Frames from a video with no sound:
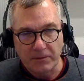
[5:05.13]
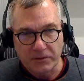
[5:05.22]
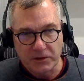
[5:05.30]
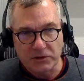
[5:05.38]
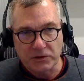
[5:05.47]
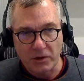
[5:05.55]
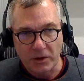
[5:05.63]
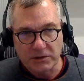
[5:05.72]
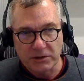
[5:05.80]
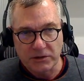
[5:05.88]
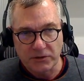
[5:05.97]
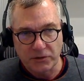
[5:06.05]
discharge
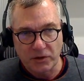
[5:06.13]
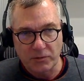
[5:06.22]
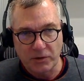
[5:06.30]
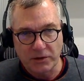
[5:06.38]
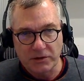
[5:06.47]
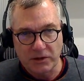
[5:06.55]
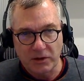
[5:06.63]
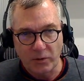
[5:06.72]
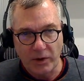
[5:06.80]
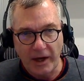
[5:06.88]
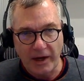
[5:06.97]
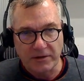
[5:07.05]
into the community
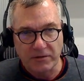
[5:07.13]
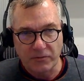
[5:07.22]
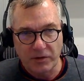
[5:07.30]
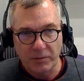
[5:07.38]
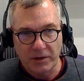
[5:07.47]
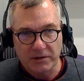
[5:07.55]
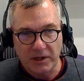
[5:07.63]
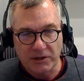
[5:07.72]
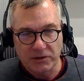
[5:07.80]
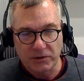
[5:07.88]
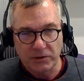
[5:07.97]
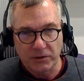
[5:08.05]
where active
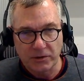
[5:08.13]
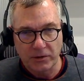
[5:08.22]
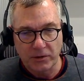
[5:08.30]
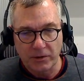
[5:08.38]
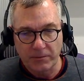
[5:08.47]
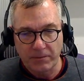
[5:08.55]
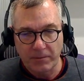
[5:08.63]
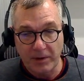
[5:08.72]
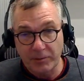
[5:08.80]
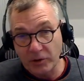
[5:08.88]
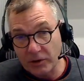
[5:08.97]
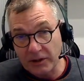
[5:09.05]
rehabilitation could occur.
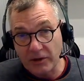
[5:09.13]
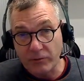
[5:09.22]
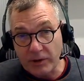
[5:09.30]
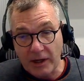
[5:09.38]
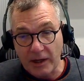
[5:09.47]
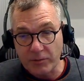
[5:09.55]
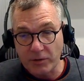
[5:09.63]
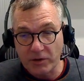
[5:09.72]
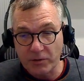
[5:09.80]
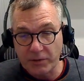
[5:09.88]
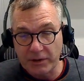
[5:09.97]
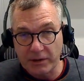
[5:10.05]
Maybe not in a rehab
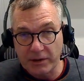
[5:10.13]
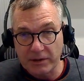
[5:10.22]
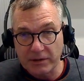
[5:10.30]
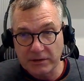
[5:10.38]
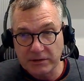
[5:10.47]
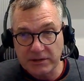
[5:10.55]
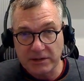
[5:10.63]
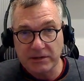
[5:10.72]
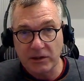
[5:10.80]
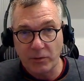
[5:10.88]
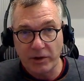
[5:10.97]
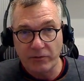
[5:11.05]
unit, but in a
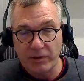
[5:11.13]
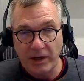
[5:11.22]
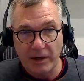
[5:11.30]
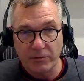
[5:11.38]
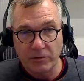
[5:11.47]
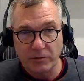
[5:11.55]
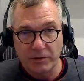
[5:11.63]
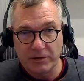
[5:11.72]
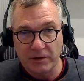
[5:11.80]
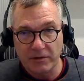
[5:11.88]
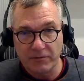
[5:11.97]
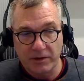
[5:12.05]
setting where rehab could be
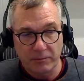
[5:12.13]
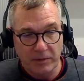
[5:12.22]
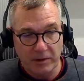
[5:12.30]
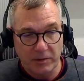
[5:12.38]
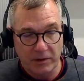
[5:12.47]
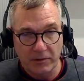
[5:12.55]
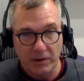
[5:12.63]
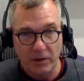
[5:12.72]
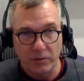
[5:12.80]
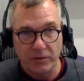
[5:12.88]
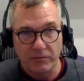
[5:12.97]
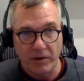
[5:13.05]
delivered, maybe in the
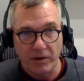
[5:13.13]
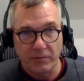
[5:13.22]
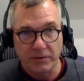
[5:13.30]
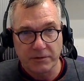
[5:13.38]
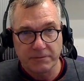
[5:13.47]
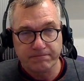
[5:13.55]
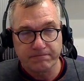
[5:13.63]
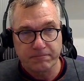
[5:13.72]
home environment.